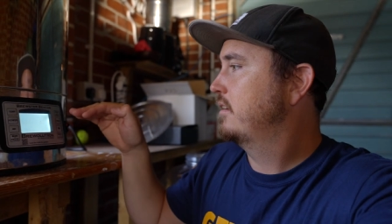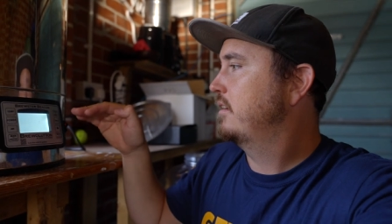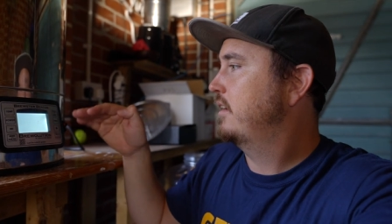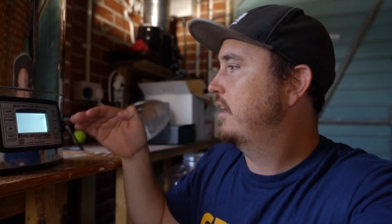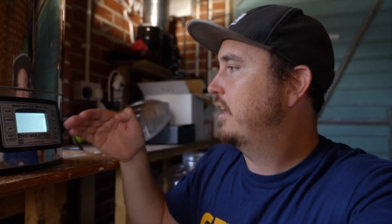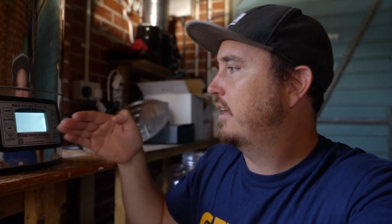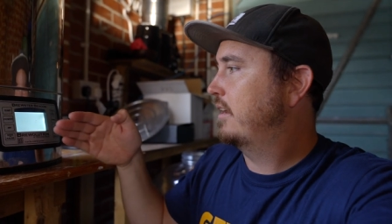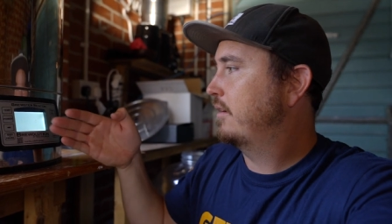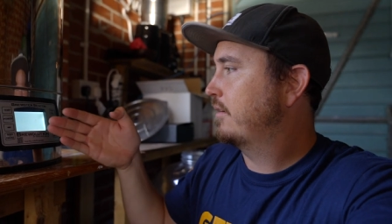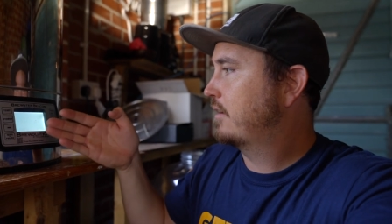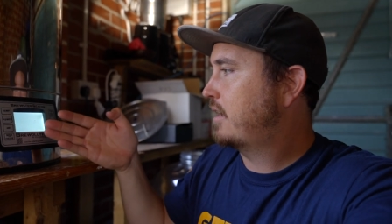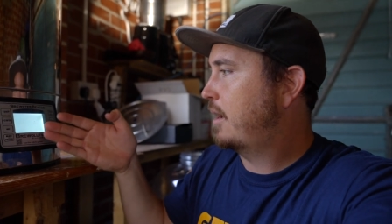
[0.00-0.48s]

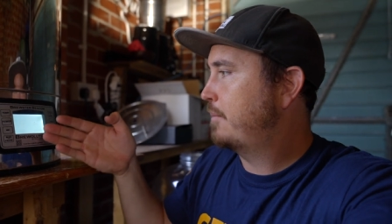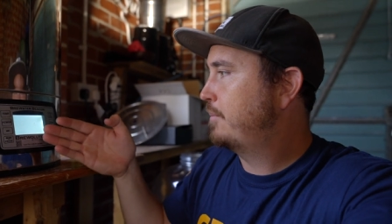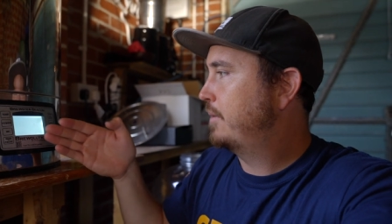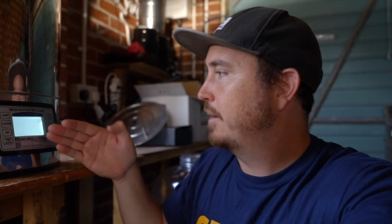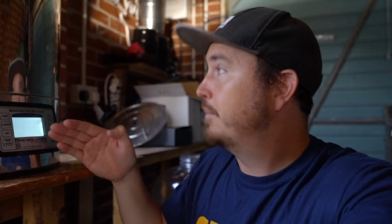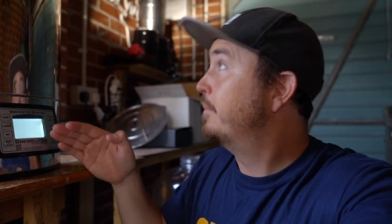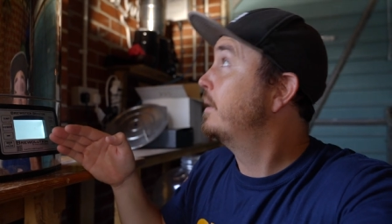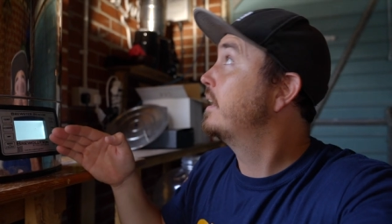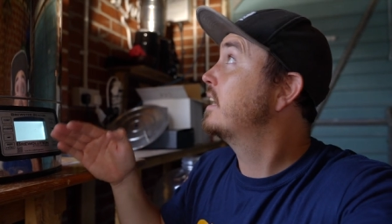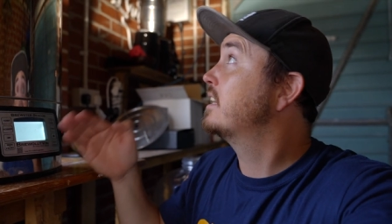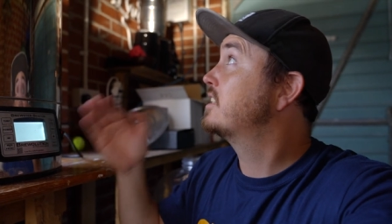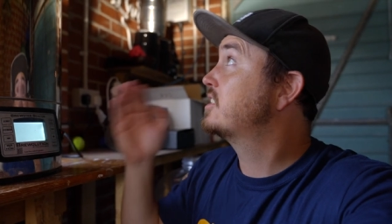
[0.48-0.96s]
in a couple
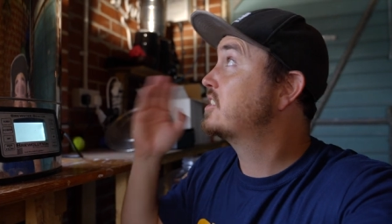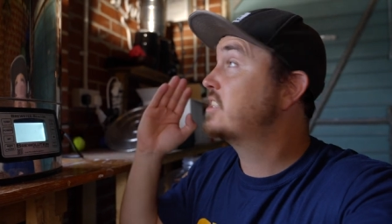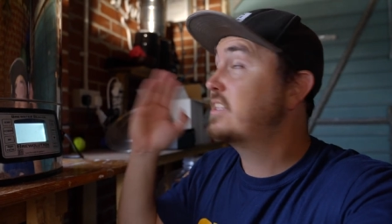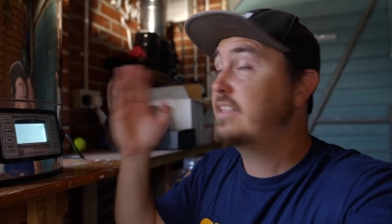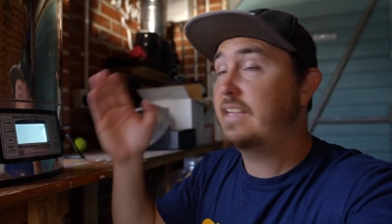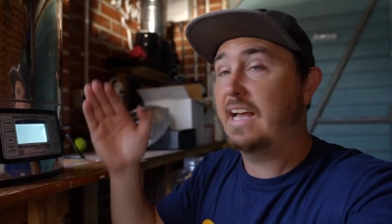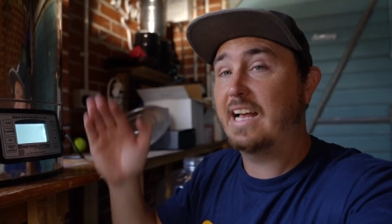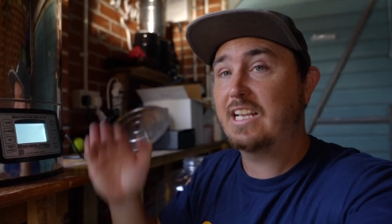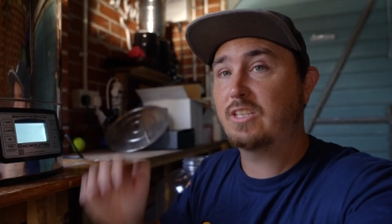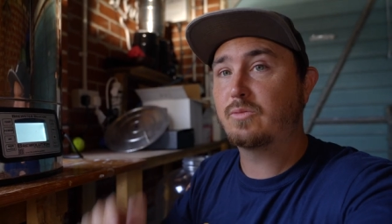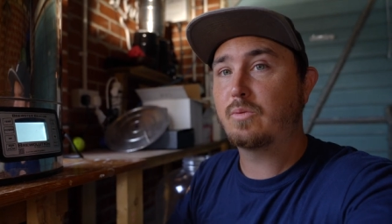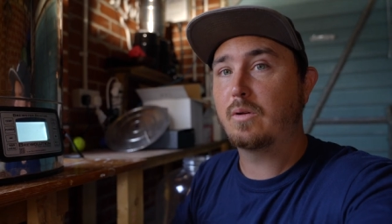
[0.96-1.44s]
of minutes,
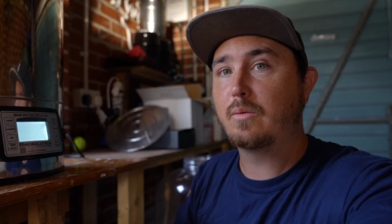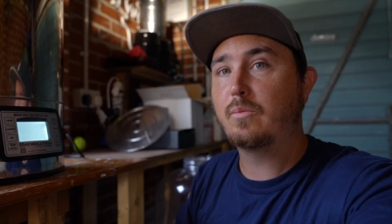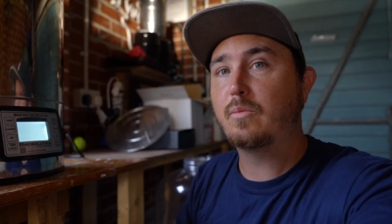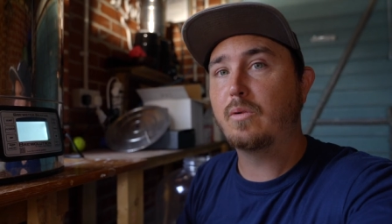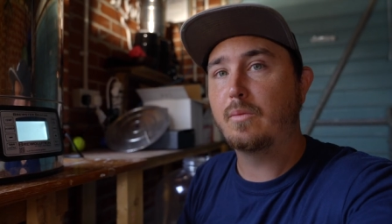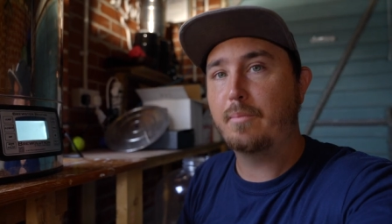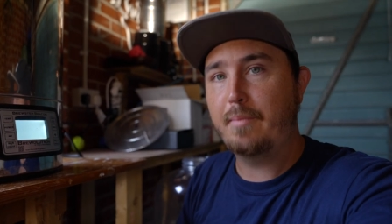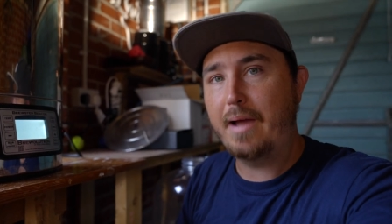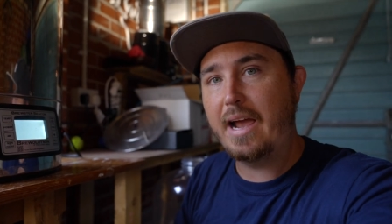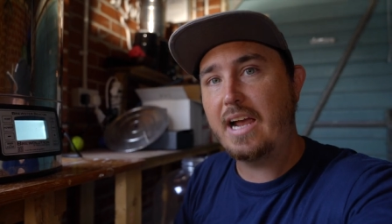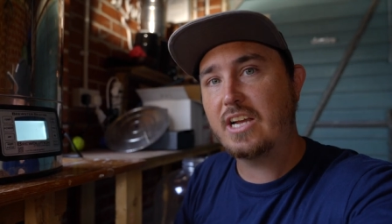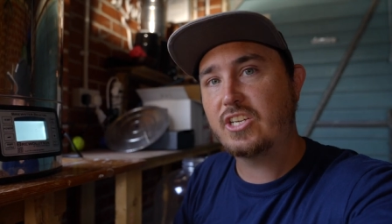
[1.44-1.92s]
that's when we'll
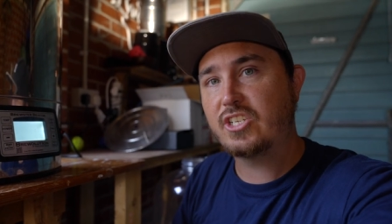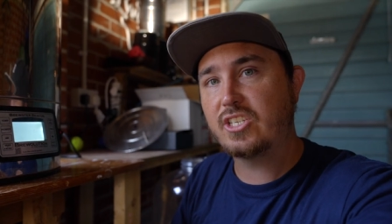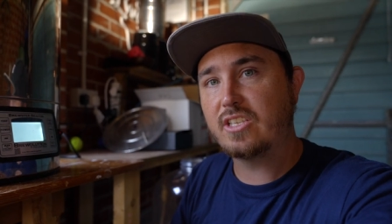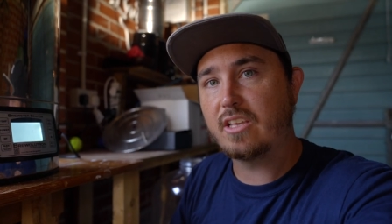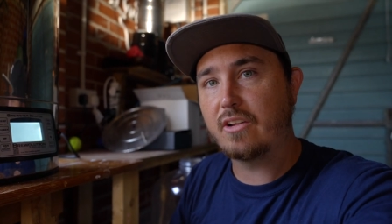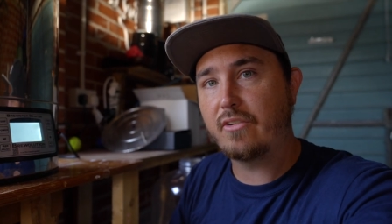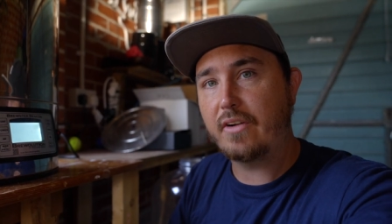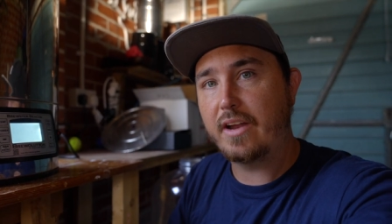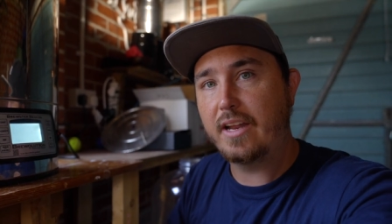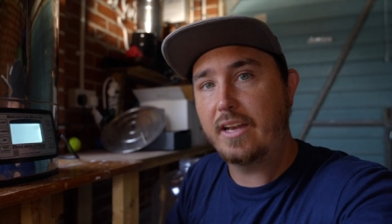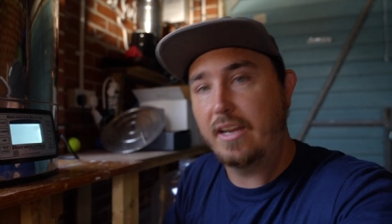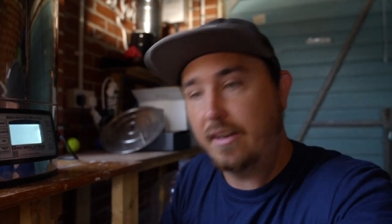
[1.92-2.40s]
mash the
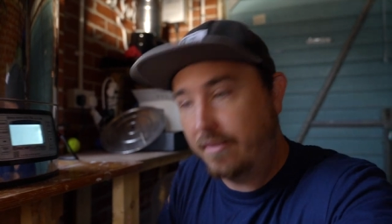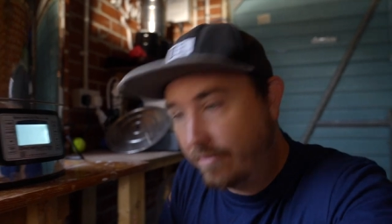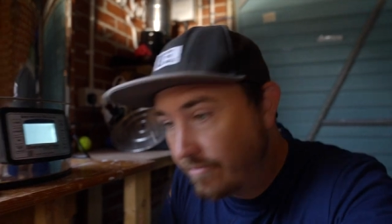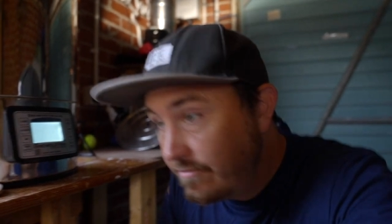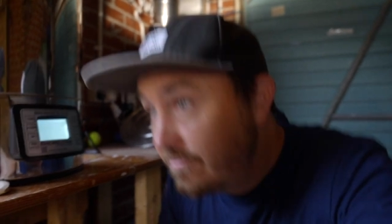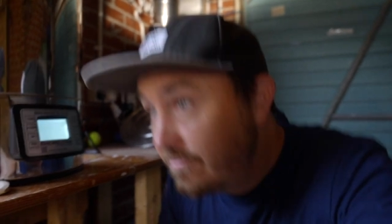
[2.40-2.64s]
grain in.